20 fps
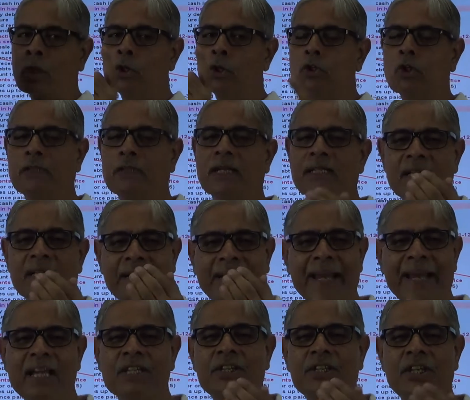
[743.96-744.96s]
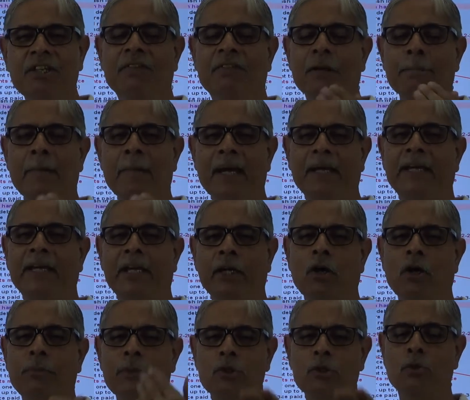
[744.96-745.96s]
So that's a cash given by head
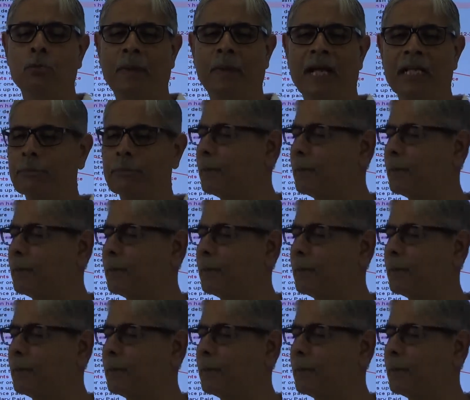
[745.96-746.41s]
office to branch.